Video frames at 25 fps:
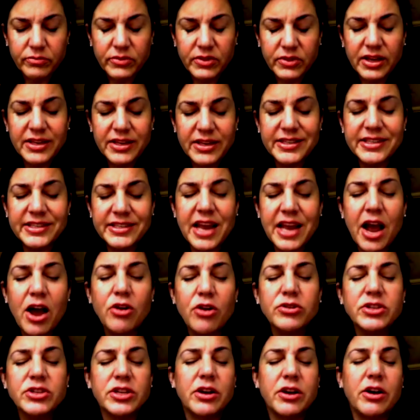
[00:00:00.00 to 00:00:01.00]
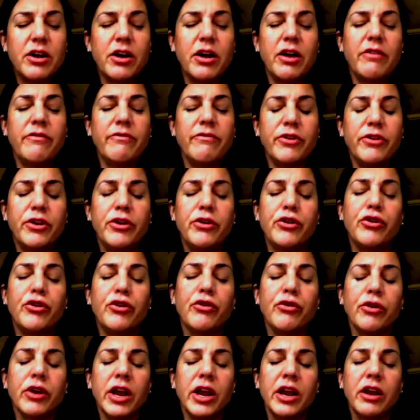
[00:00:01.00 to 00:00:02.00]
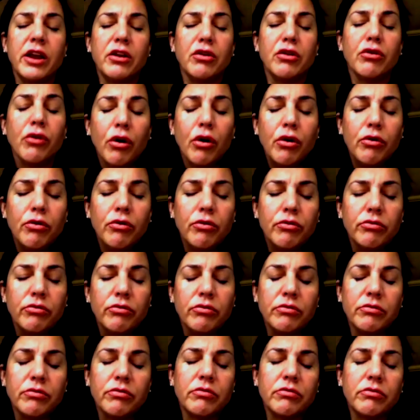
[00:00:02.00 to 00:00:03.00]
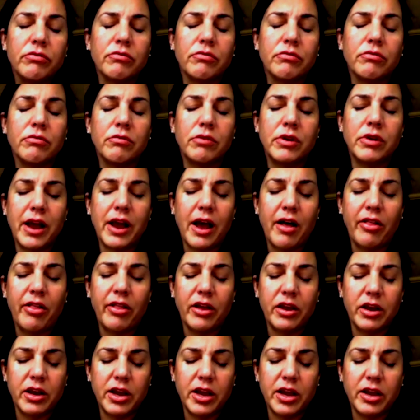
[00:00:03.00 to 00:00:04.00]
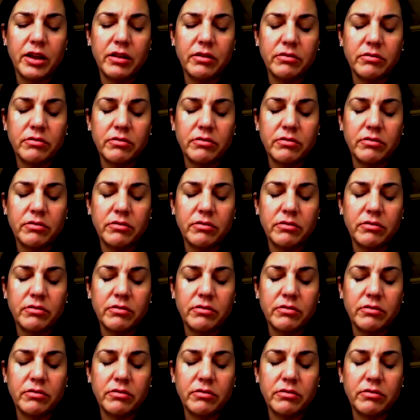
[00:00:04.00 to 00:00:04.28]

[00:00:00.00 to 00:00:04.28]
It's now time for you to create your own reality.